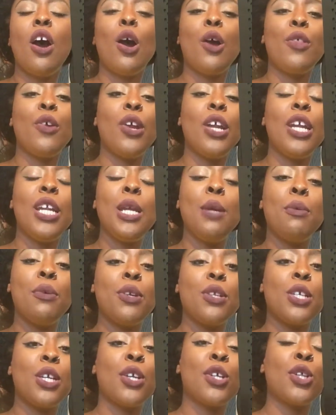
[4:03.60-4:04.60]
Are there any
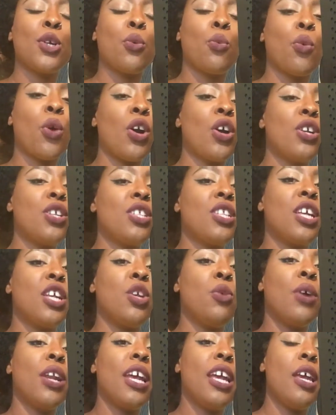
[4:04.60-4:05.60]
particular words that
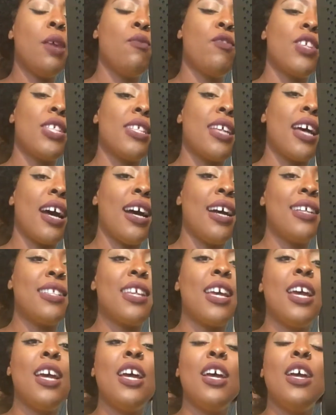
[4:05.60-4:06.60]
you want to
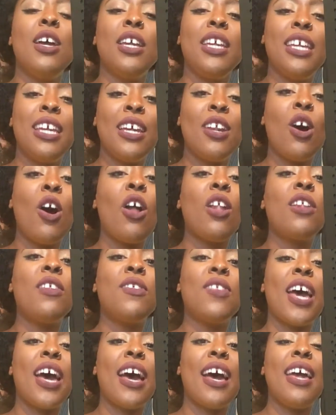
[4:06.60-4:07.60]
emphasize? Get all
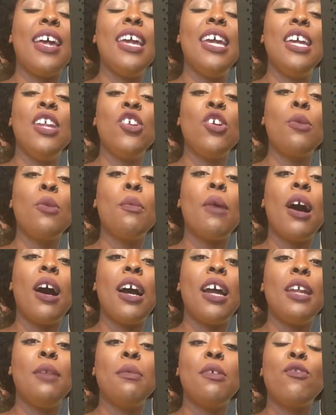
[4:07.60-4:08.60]
of that in your
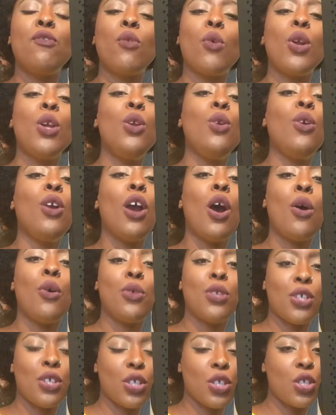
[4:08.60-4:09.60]
mind before you
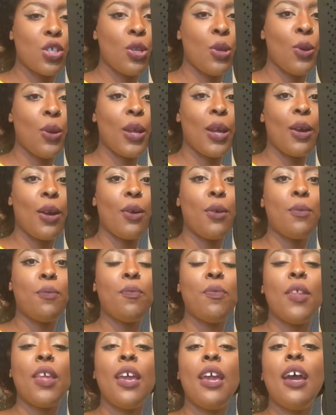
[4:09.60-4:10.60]
go to the studio.
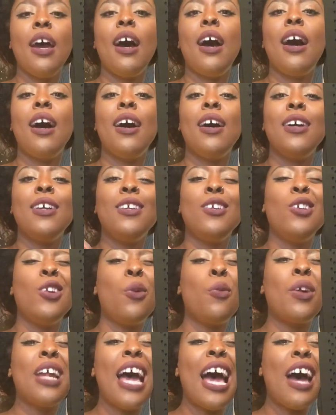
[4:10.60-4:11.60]
You
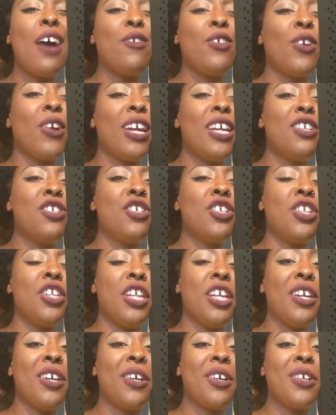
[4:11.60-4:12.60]
don't want to have your
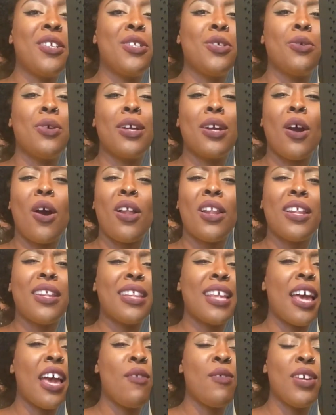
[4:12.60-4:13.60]
engineer doing all of
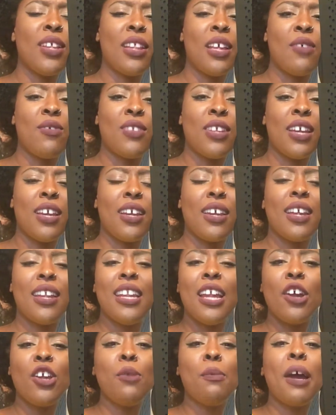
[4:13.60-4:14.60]
the heavy lifting.
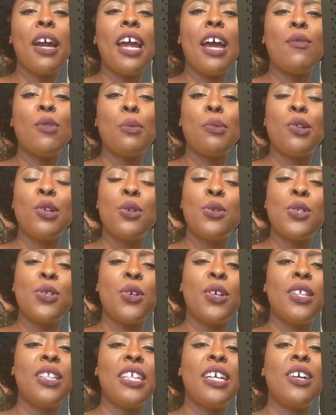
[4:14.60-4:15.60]
Now, you might have a
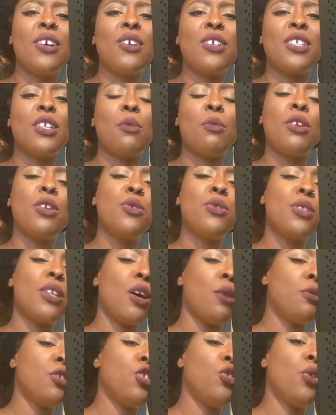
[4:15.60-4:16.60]
producer in there or someone who's
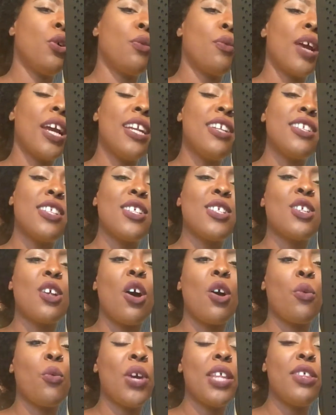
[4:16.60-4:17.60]
helped you arrange the
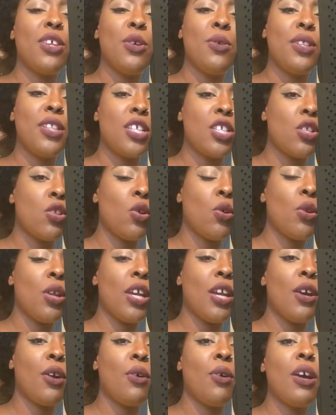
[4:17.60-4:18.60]
song with you in the
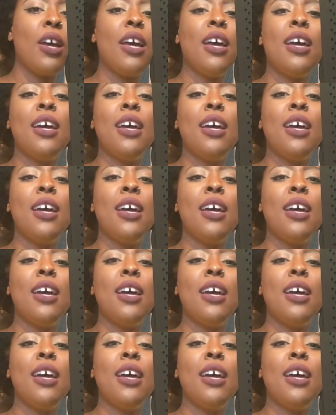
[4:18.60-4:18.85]
studio